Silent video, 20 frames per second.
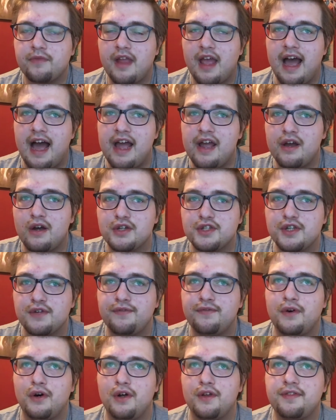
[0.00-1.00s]
I also
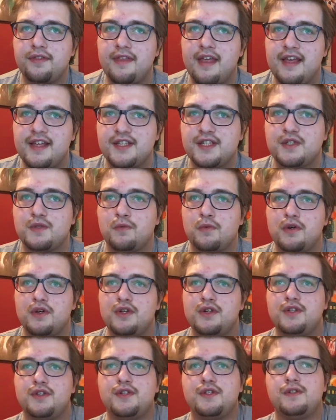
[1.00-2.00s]
thought this
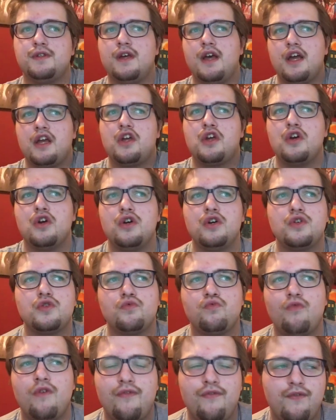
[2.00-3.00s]
was a good
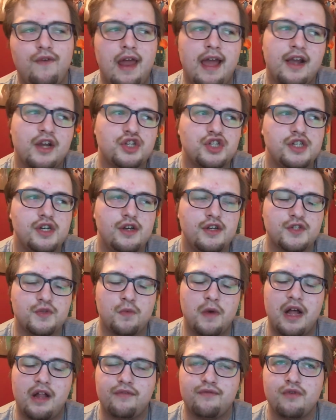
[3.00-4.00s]
reflection as
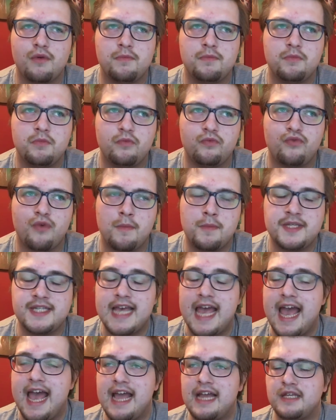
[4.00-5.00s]
well from, from
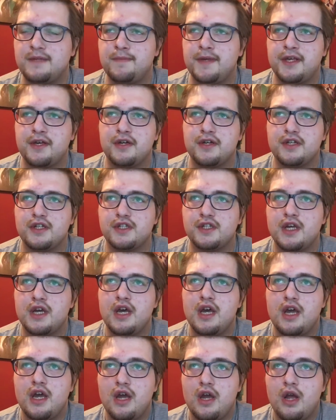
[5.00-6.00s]
Ted, because
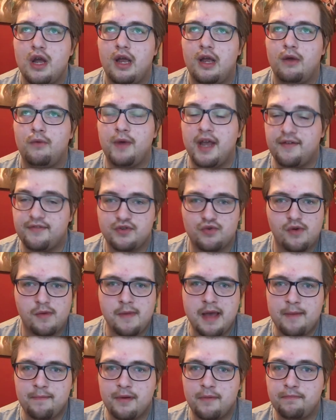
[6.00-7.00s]
we have to
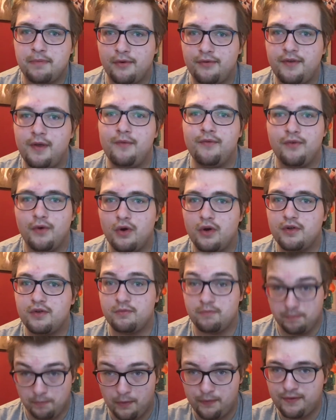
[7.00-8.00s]
remember Buffy for,
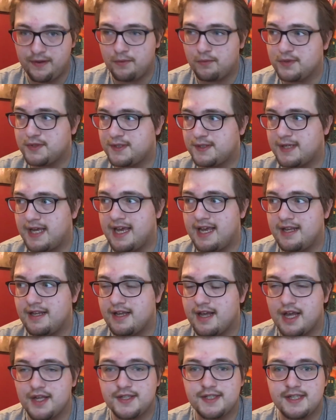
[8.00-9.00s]
Buffy was in
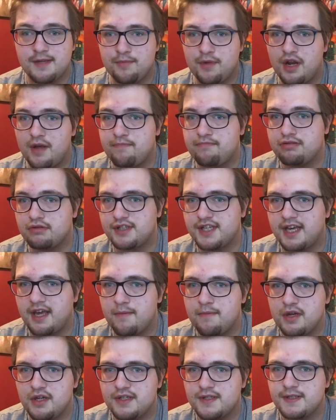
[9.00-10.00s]
a similar
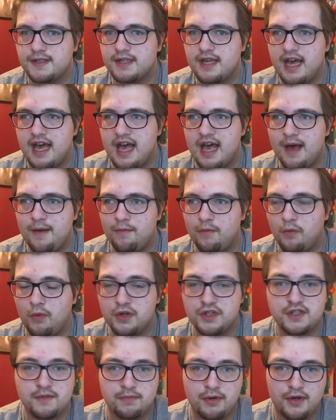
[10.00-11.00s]
predicament um,
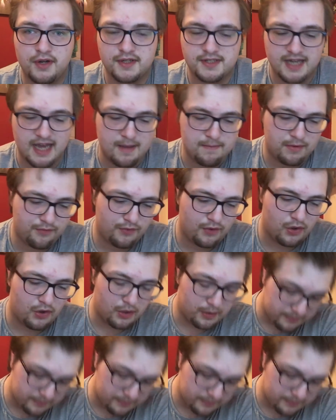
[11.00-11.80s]
once upon a time before.